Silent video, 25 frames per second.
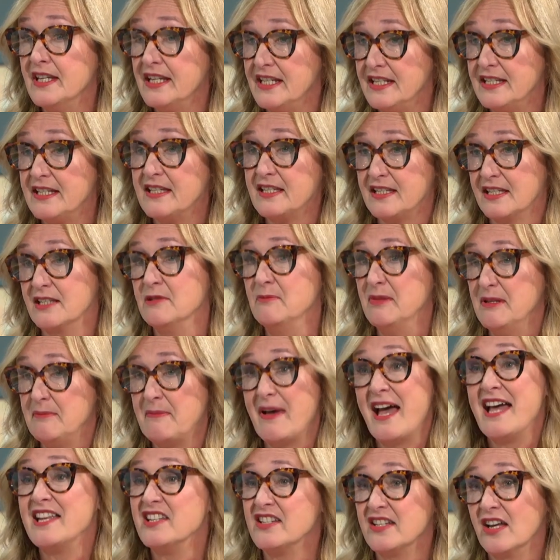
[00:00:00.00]
needs to be
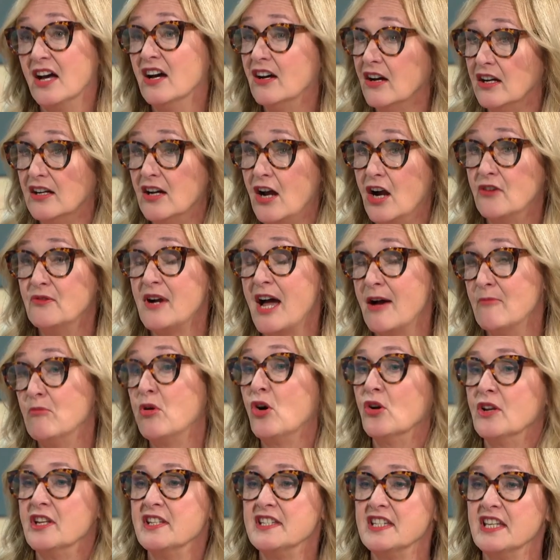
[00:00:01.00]
better yeah. around
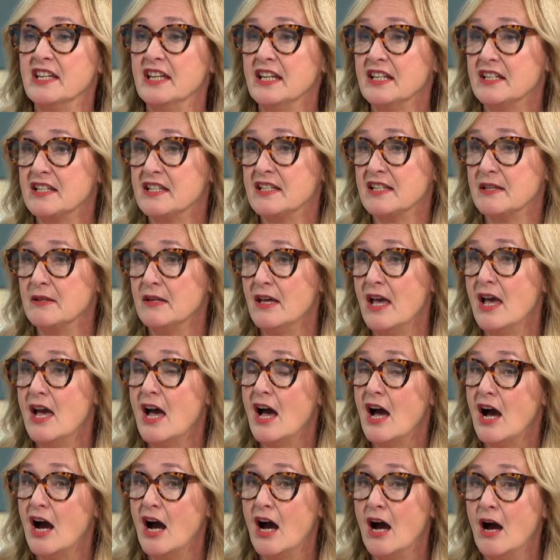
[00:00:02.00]
politics. Yeah.
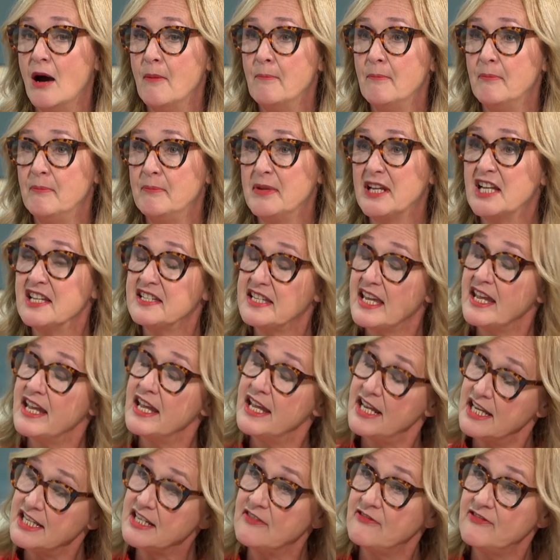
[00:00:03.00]
Um, because it,
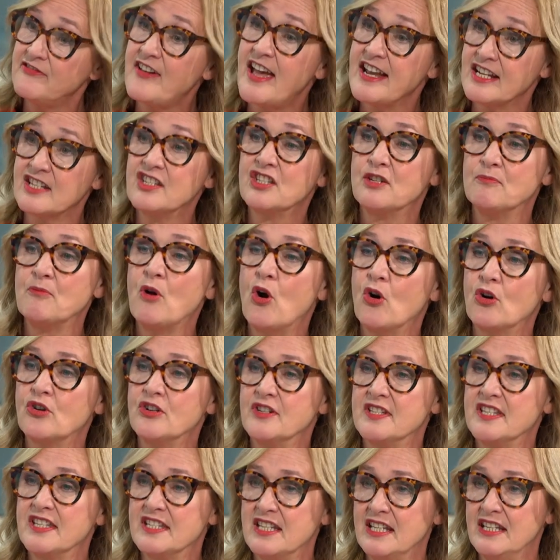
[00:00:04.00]
it, affects
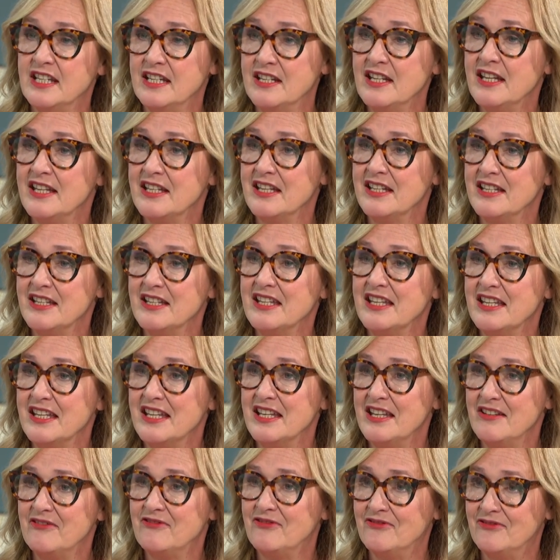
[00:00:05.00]
democracy
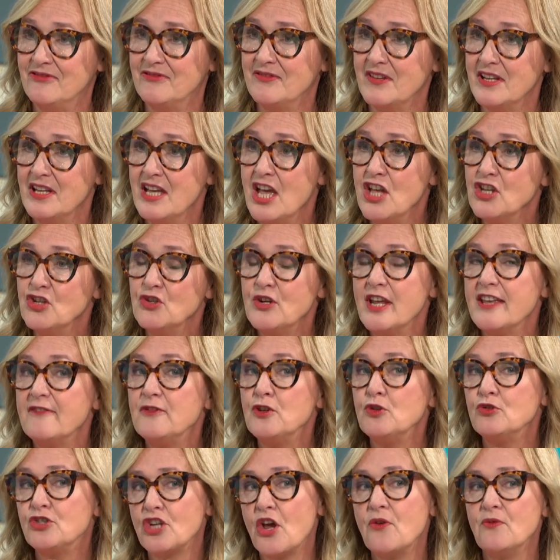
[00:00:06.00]
if, mm. you know, if
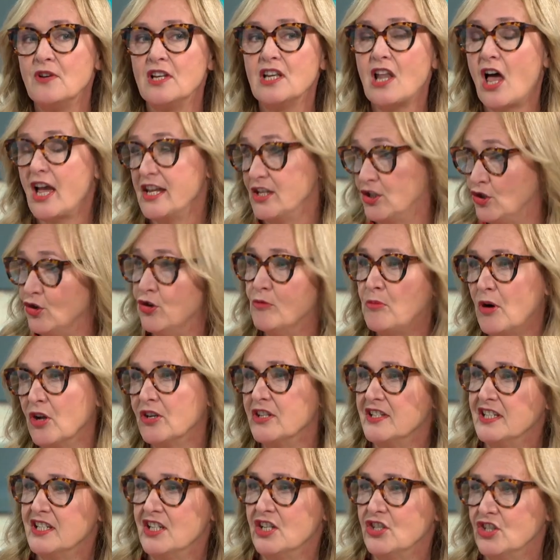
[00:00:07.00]
you don't like your
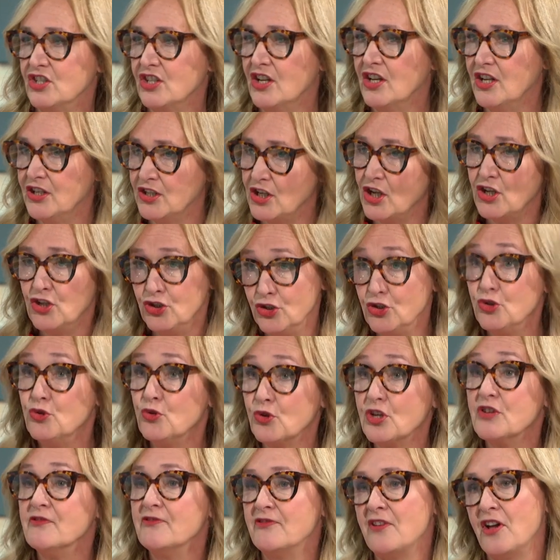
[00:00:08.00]
politician, you
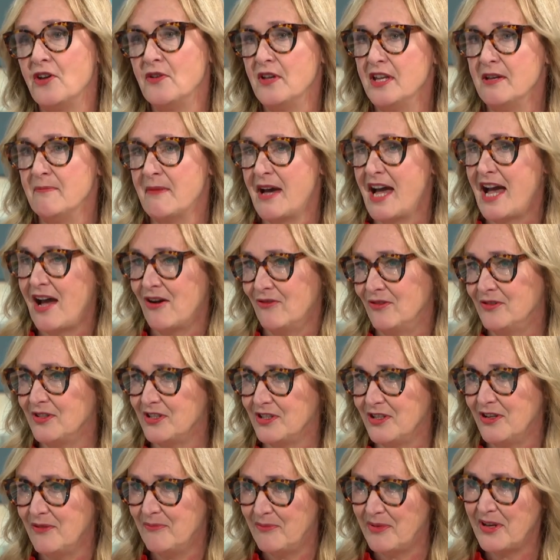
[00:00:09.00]
can vote him out.
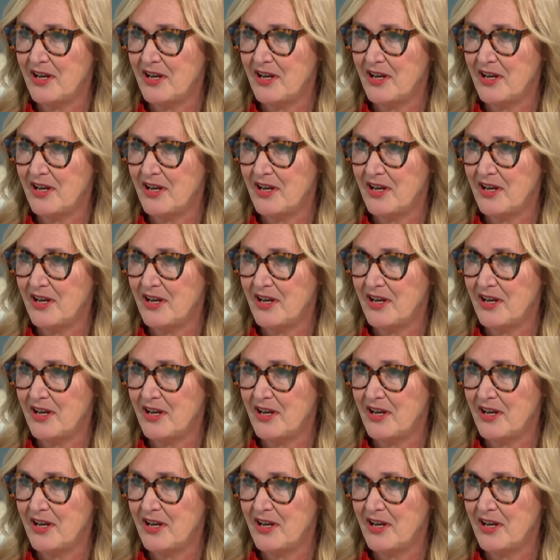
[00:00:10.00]
Mm.